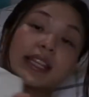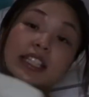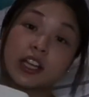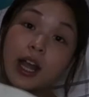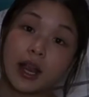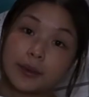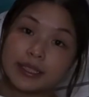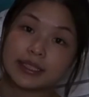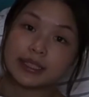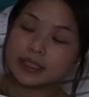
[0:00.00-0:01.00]
These are
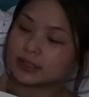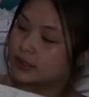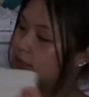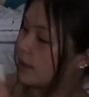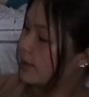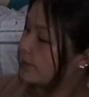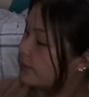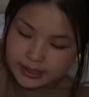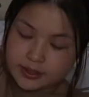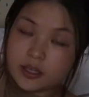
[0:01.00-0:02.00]
high-waisted. Yeah.
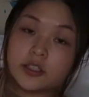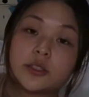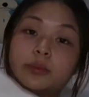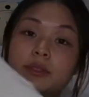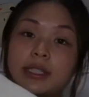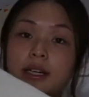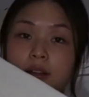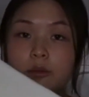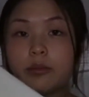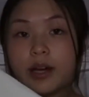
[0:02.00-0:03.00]
And they're also boot cut on
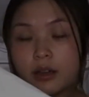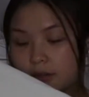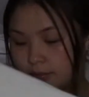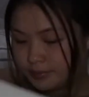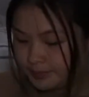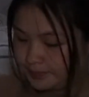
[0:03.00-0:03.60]
the bottom.